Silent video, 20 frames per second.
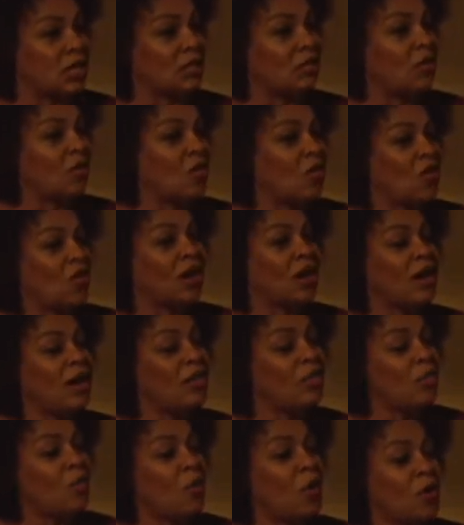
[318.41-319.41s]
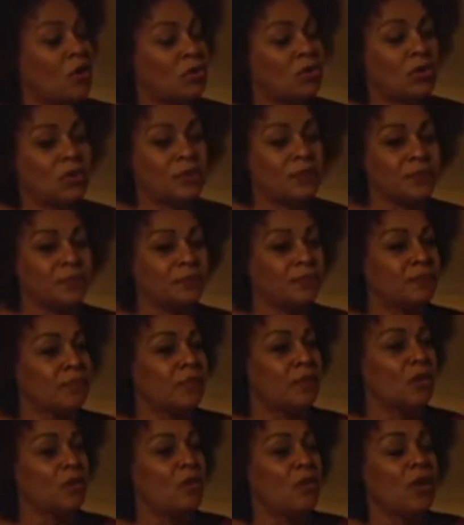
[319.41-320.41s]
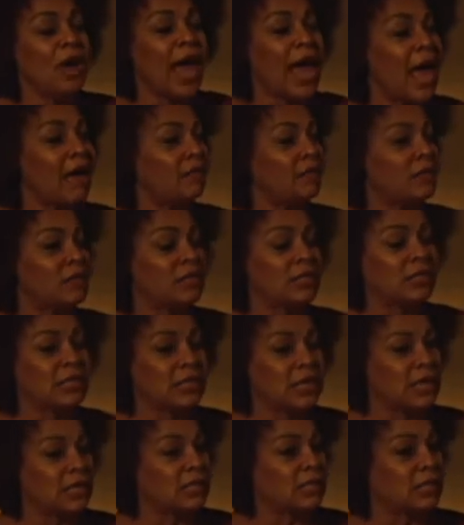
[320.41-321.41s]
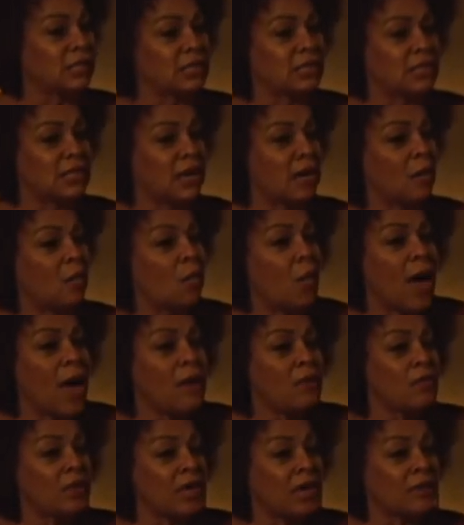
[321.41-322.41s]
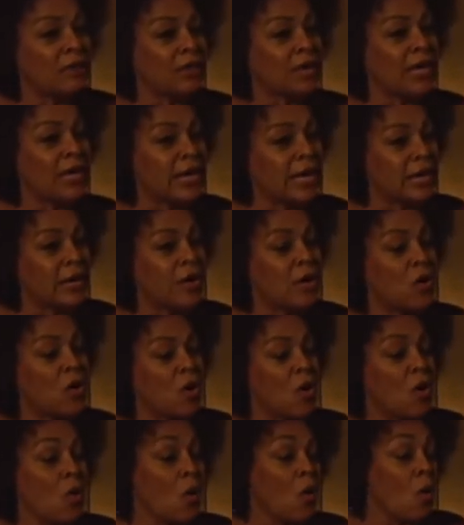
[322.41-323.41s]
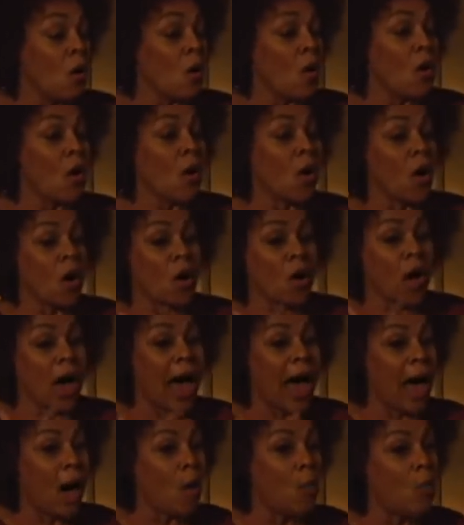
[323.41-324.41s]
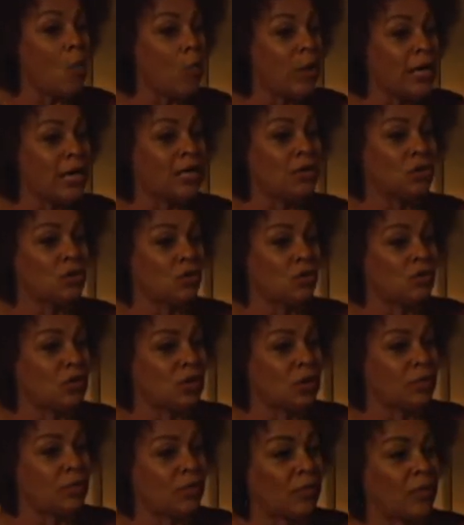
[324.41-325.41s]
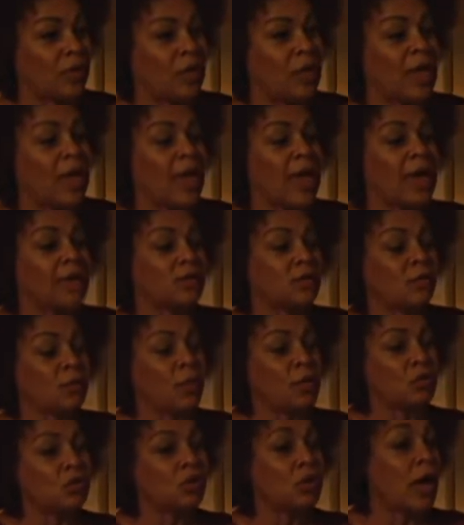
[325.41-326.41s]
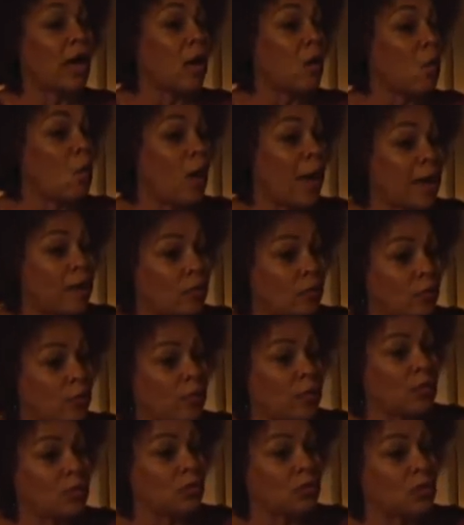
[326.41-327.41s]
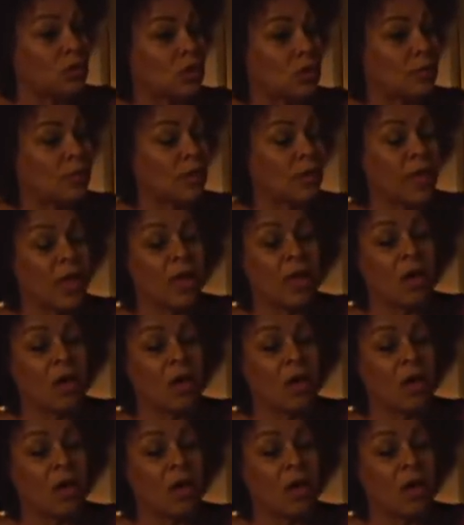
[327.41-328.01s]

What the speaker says: In other words, you don't have to discuss this now. Why do we have to hear how we do something as opposed to how white women do something?